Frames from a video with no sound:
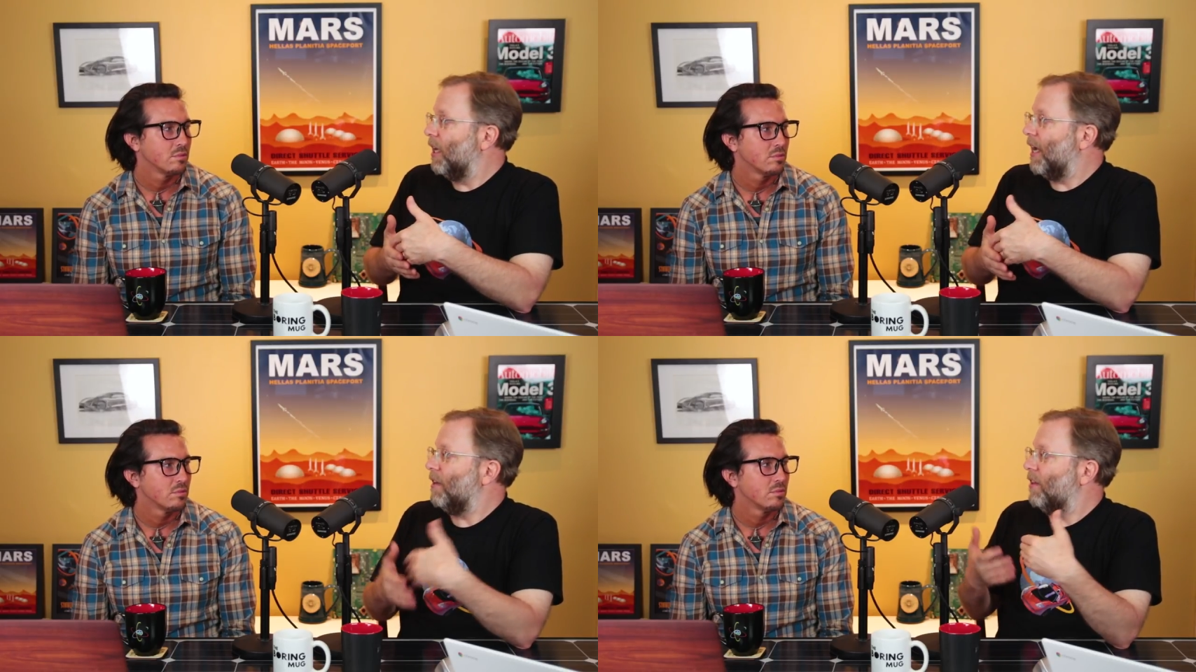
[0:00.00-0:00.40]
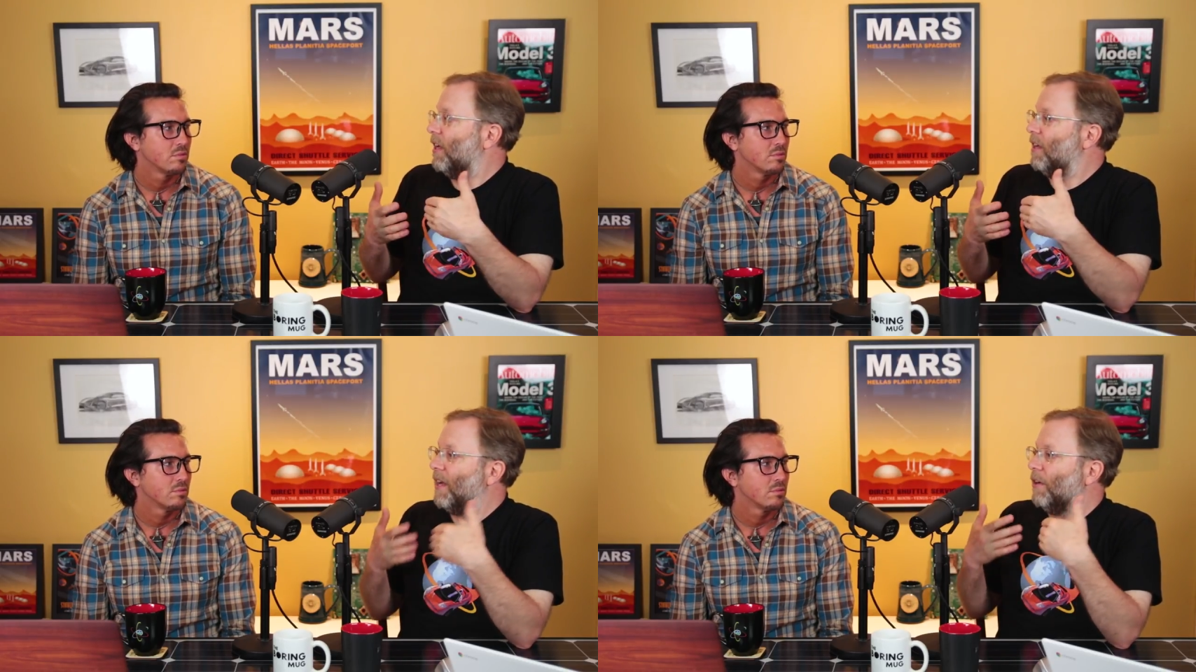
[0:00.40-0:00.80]
Speaker 1: And
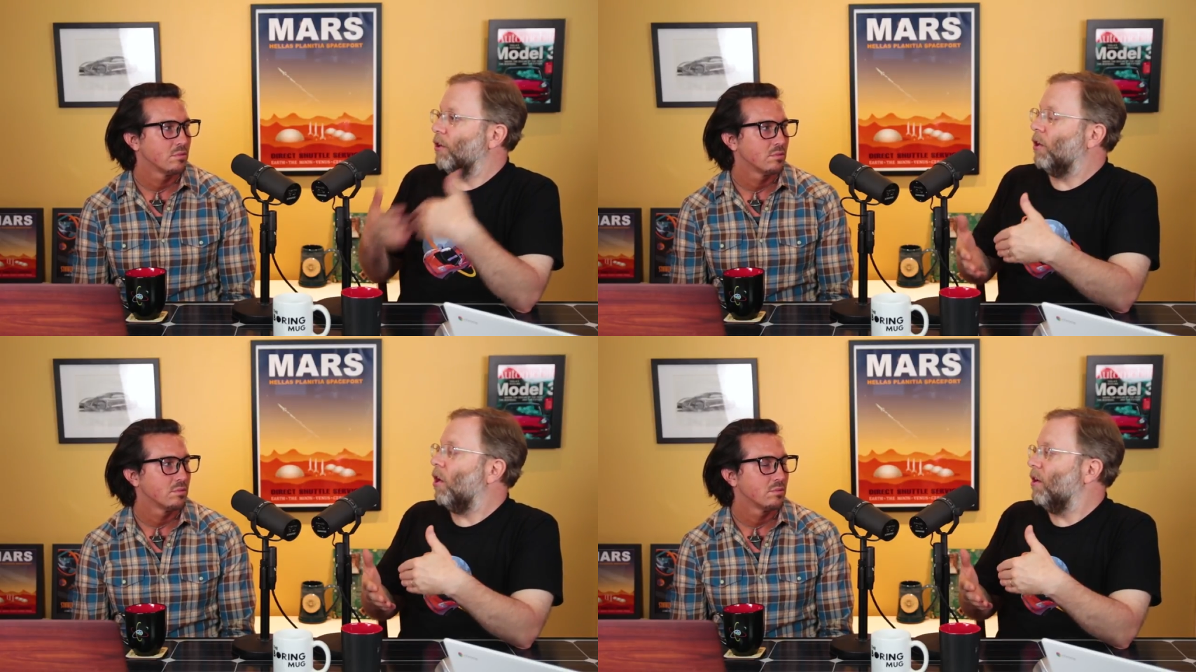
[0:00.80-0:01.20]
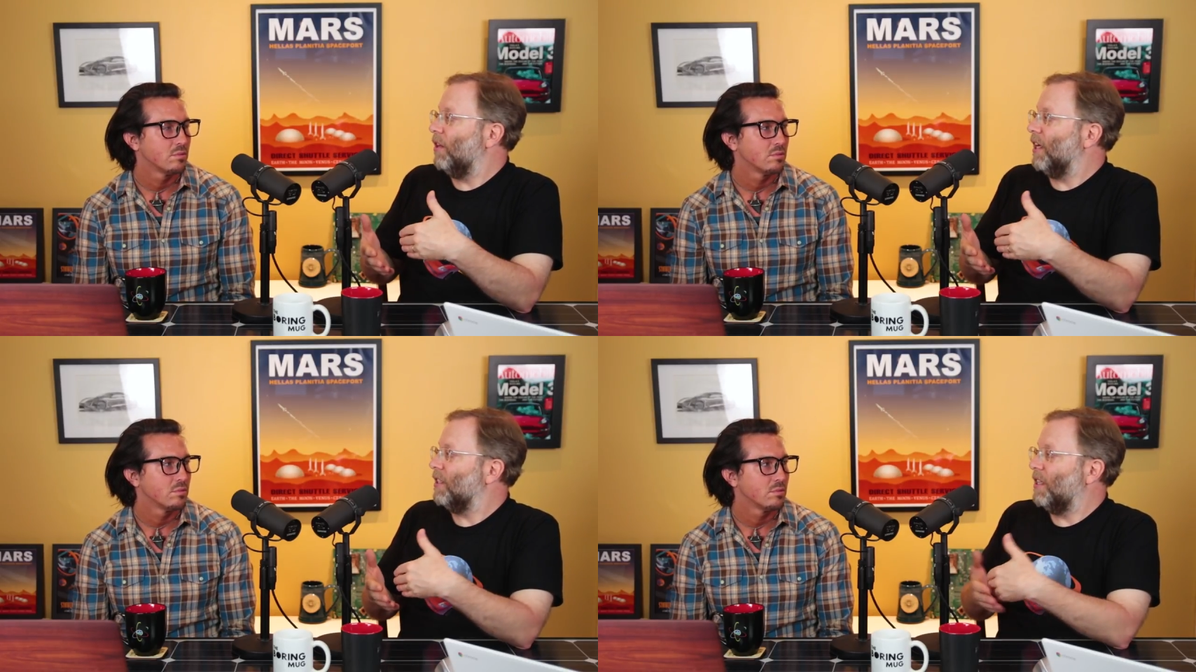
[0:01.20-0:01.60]
then now your car
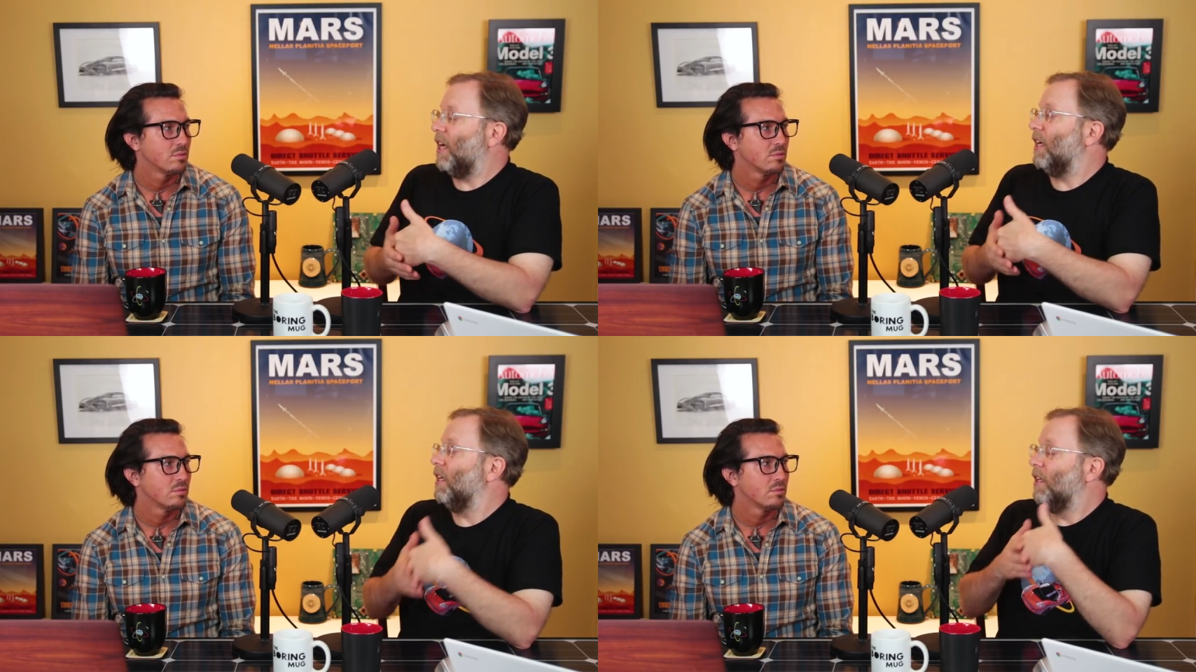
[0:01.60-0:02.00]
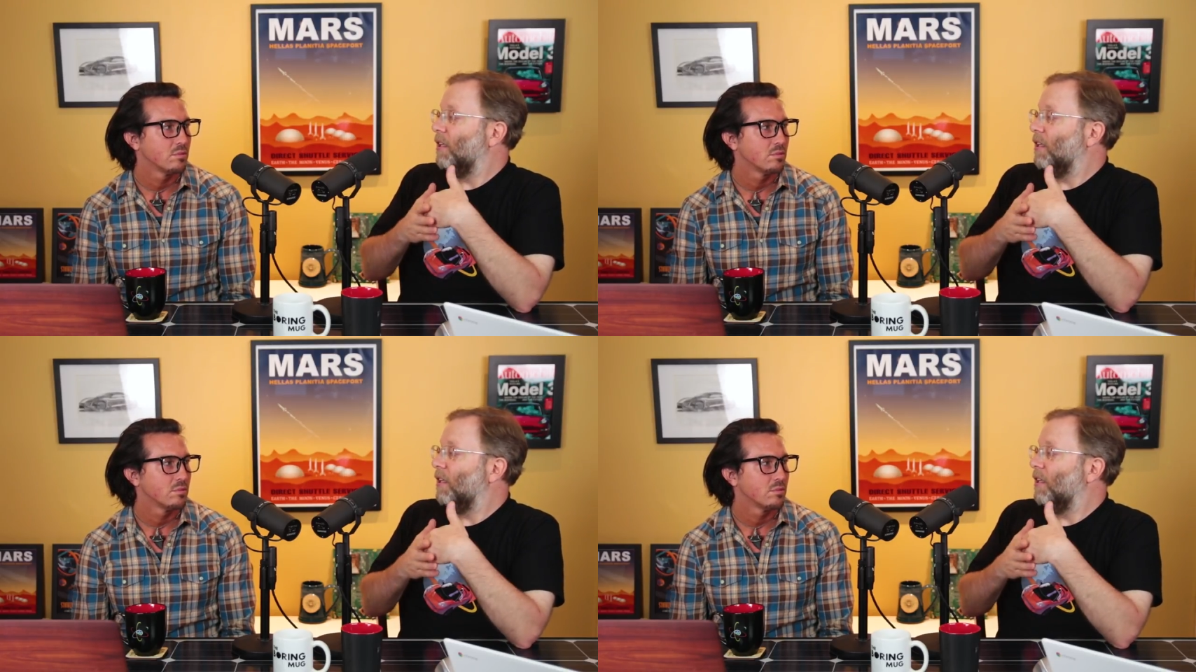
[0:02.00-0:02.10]
the next day